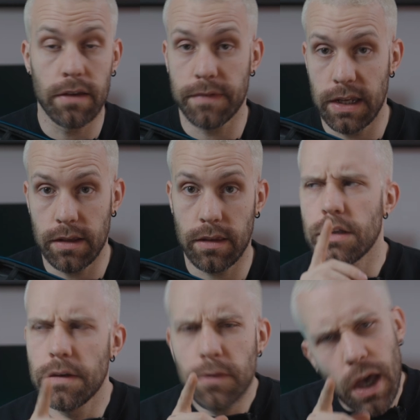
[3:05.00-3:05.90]
if anything.
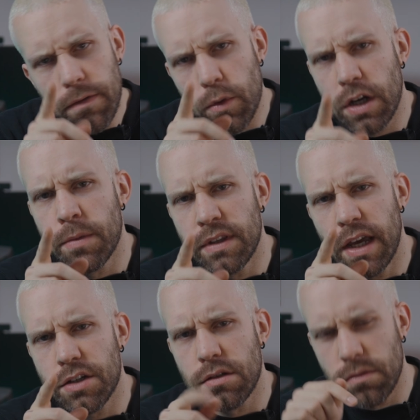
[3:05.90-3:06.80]
If you have a
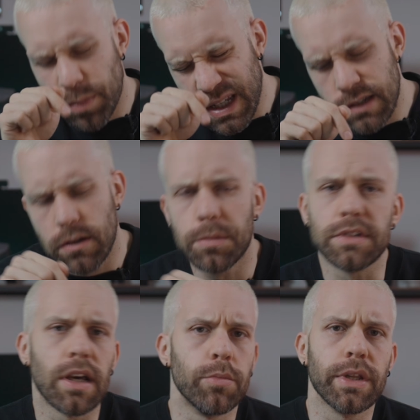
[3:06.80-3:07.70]
recommendation, please
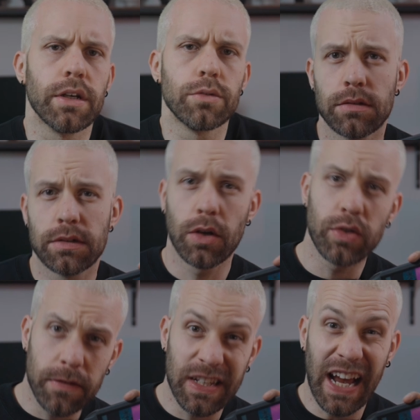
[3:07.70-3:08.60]
comment down below. So
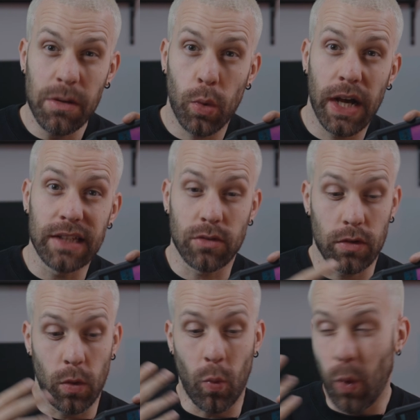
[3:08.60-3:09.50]
design-wise,
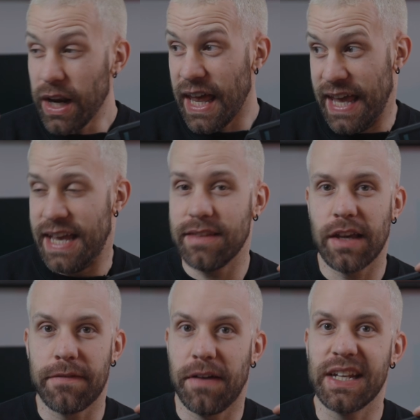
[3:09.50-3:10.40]
on the one hand,
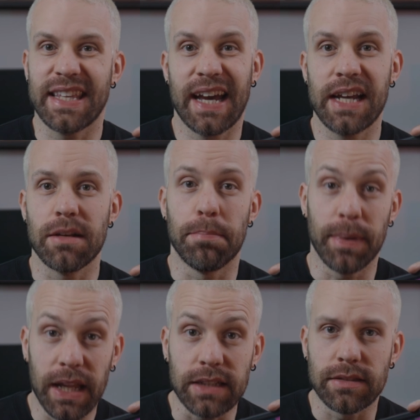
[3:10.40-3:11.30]
I find it kind of
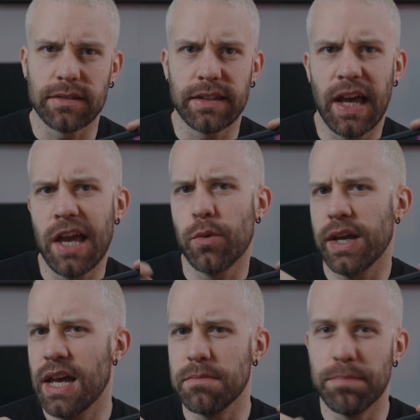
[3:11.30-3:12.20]
blunt that
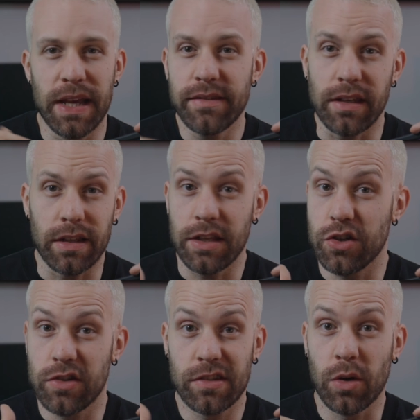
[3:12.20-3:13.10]
AYN basically
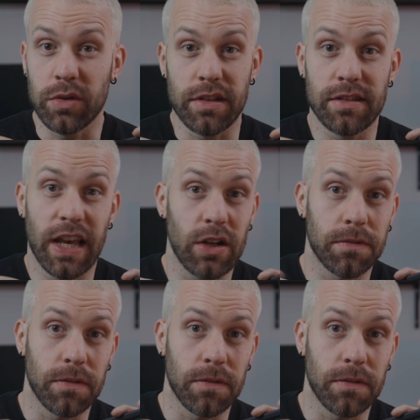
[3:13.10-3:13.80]
just stole the design of the